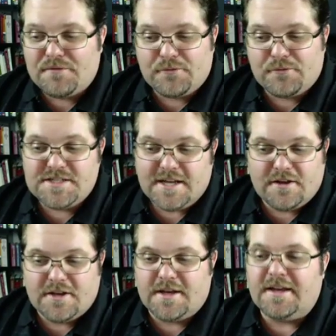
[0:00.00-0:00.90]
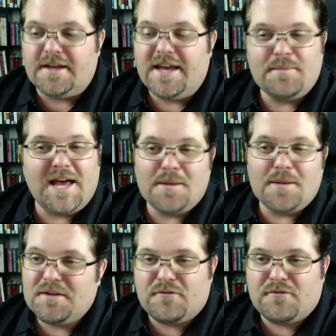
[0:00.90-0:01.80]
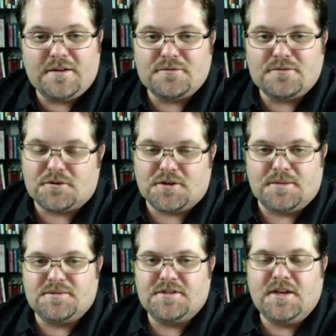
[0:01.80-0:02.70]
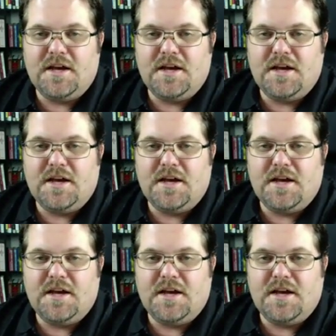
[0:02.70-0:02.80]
a freestyle guy. I'm not a big fan of scripts.